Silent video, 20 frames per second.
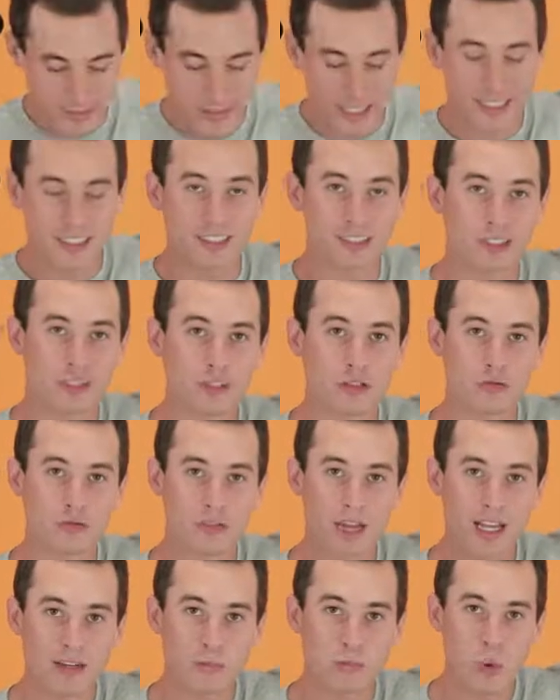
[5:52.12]
Take your 2
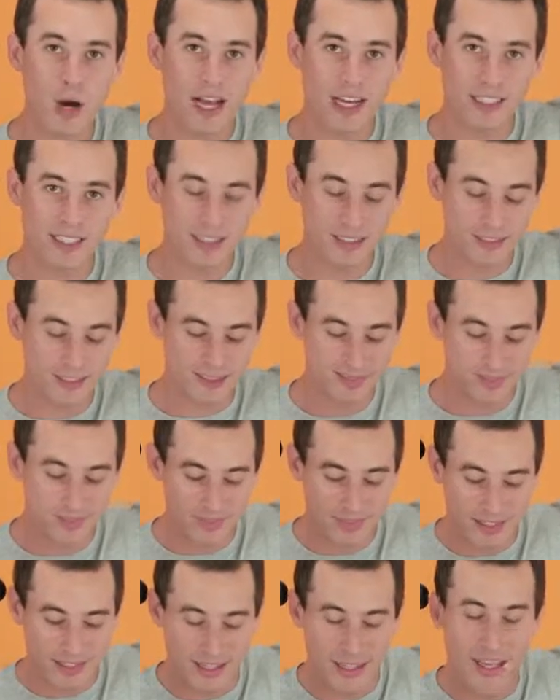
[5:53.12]
red wires
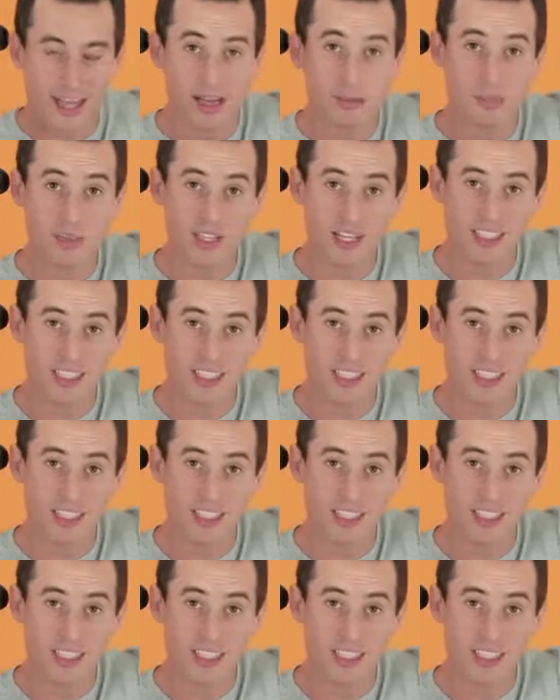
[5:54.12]
and